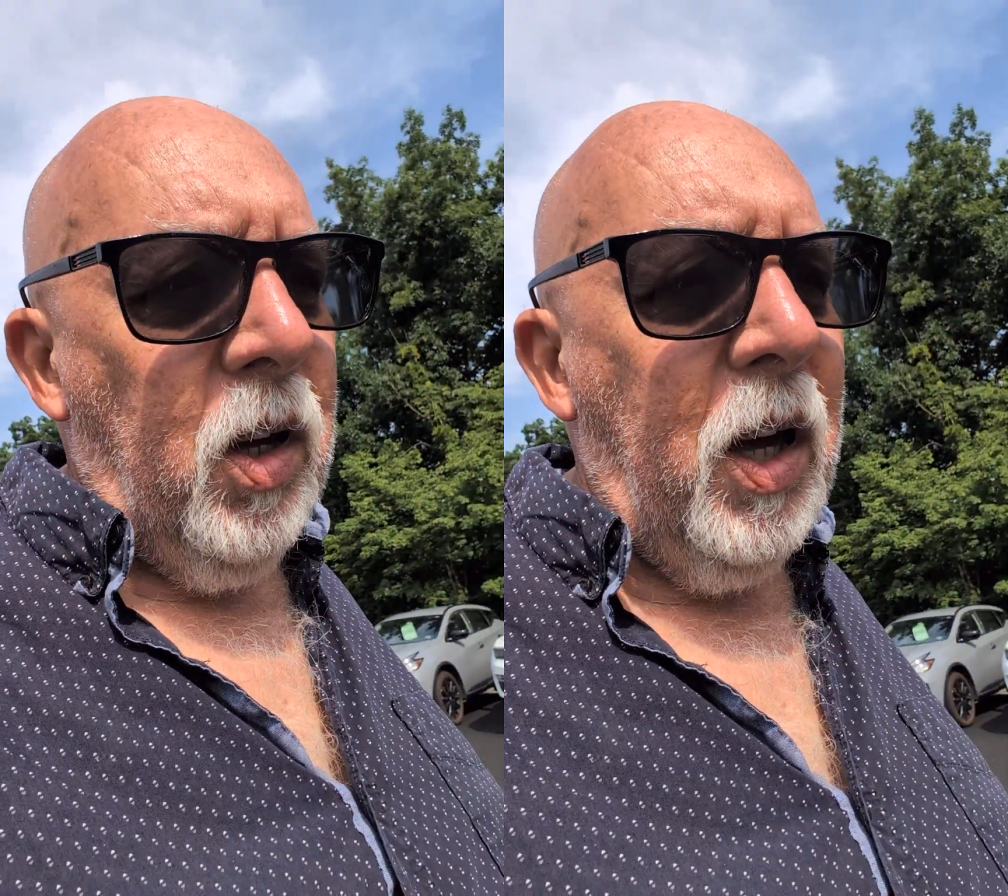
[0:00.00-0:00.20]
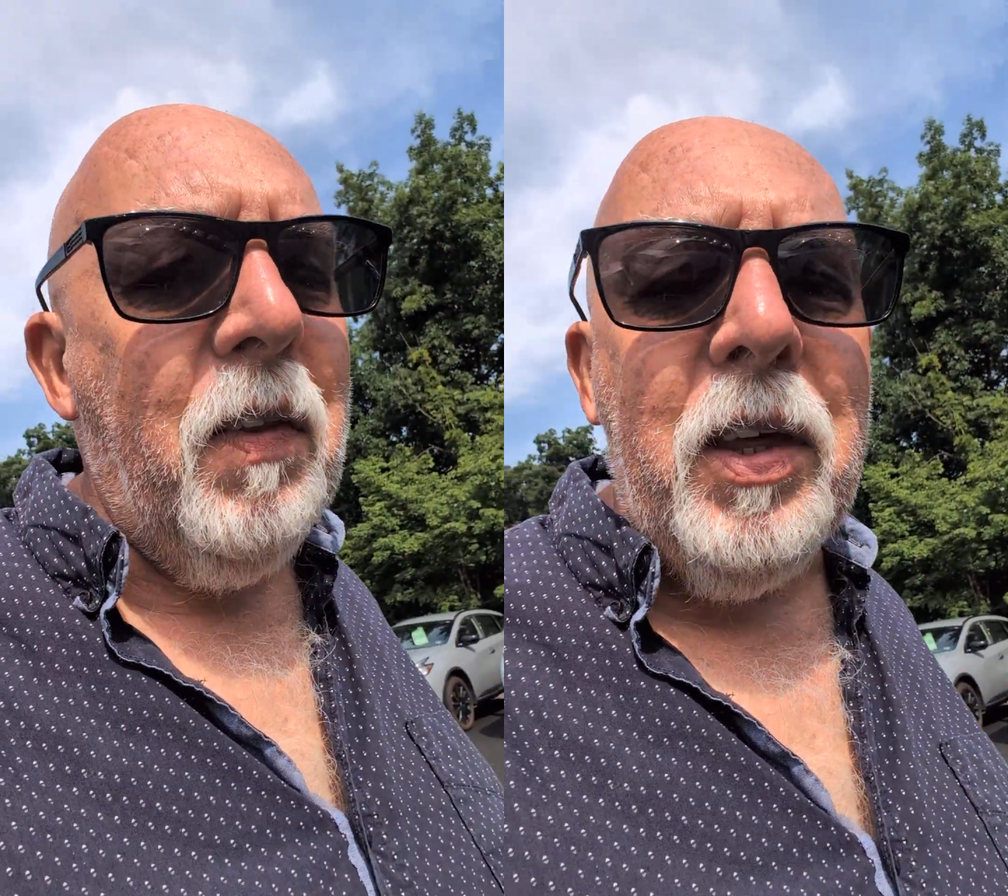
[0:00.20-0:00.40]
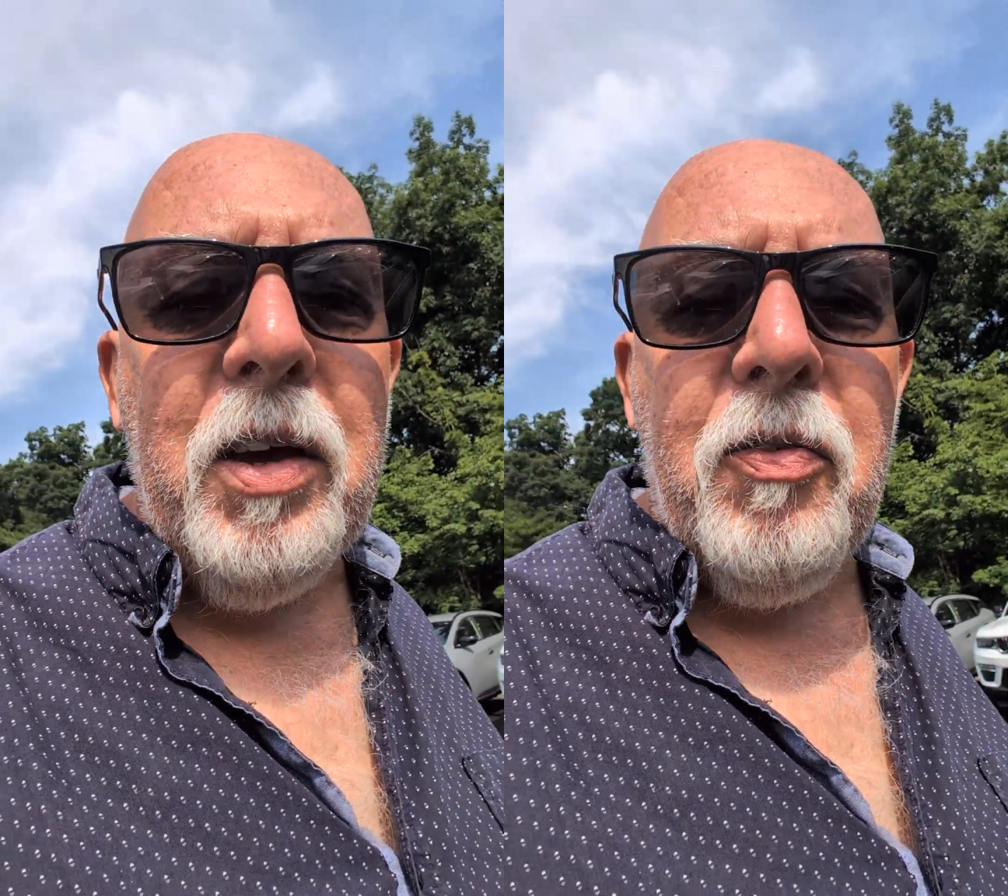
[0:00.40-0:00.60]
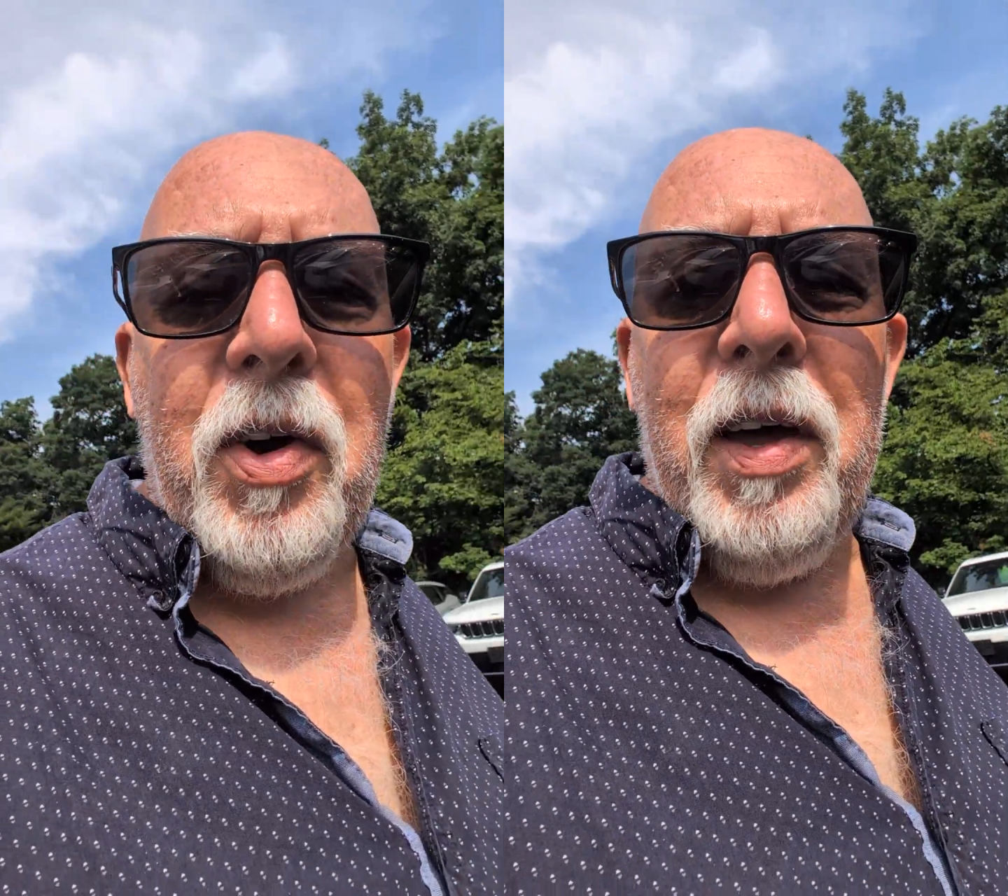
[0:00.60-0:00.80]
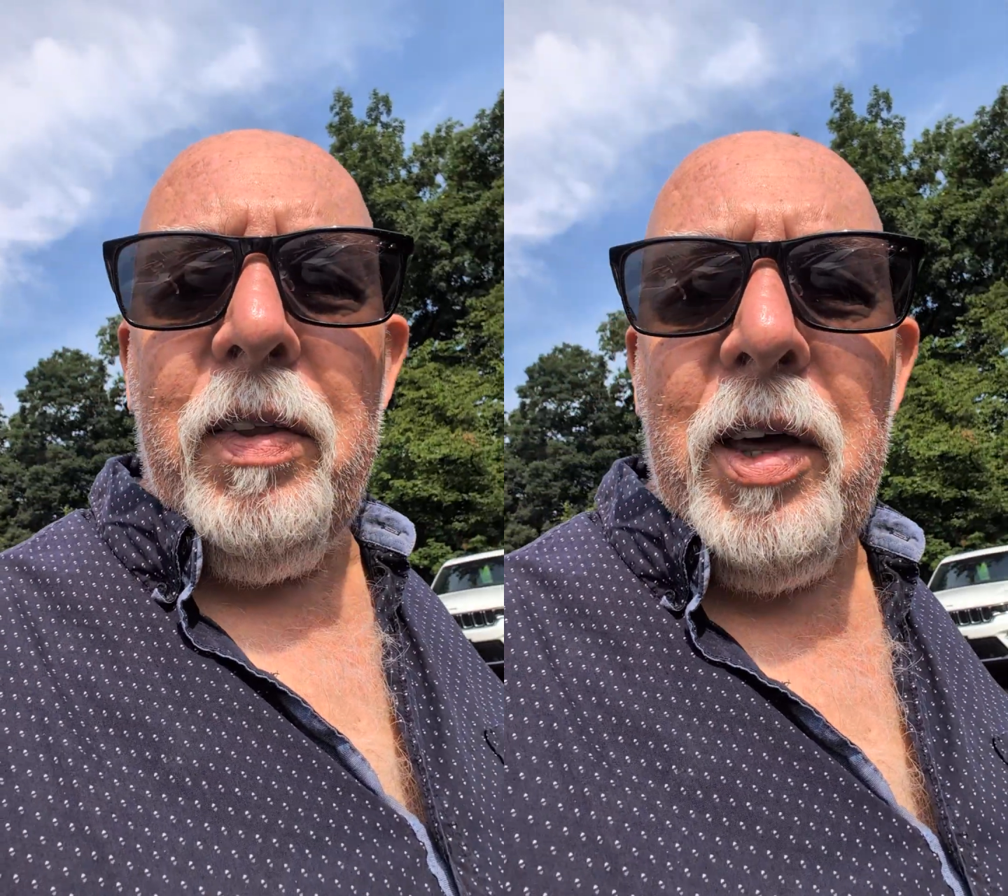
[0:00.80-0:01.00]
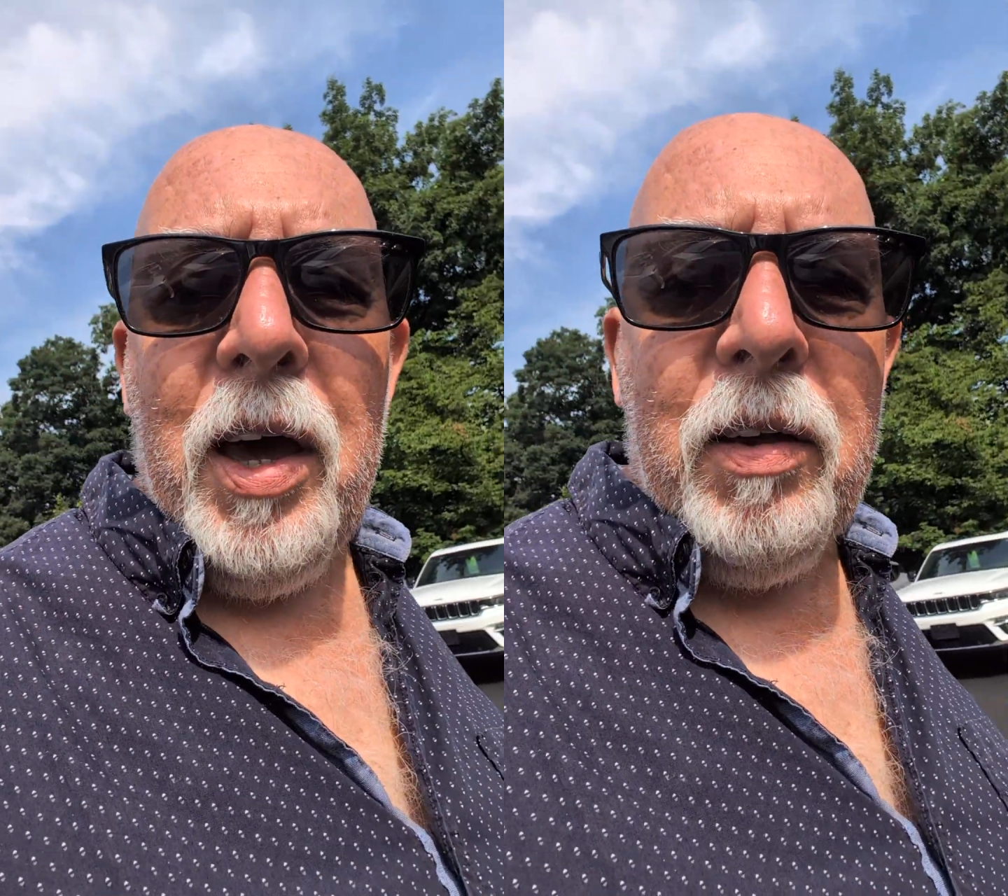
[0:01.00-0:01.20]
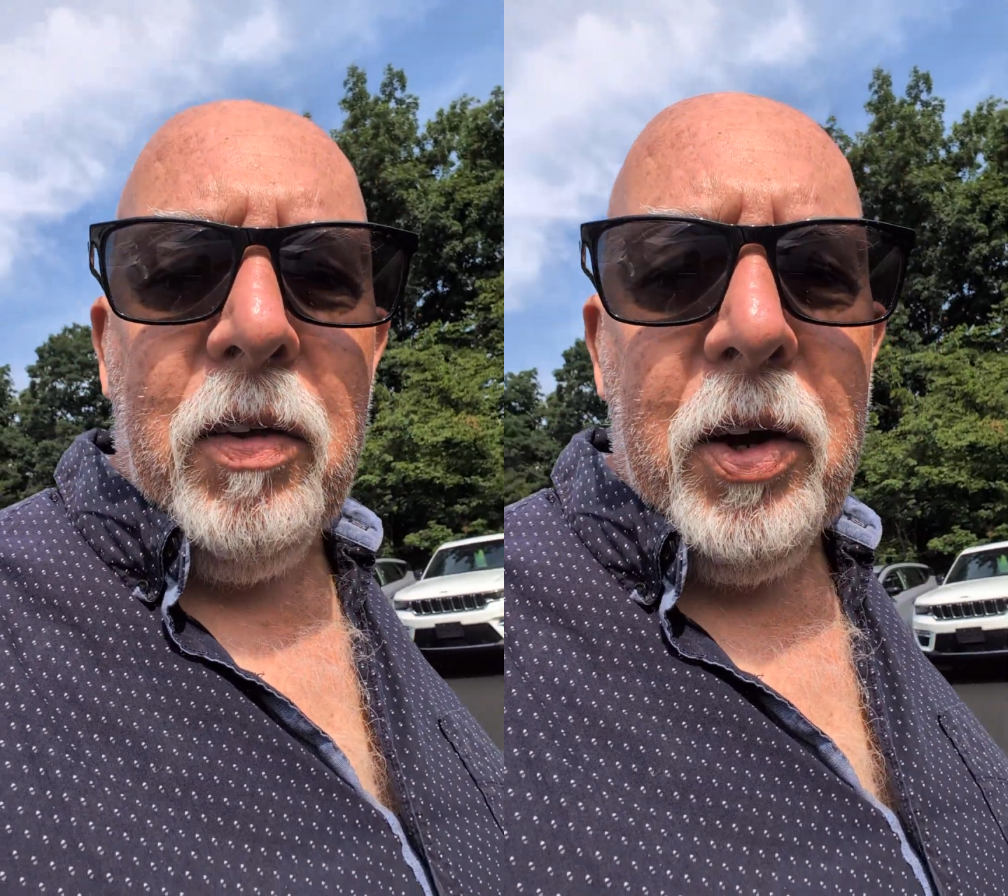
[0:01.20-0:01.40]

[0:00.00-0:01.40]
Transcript: in the event that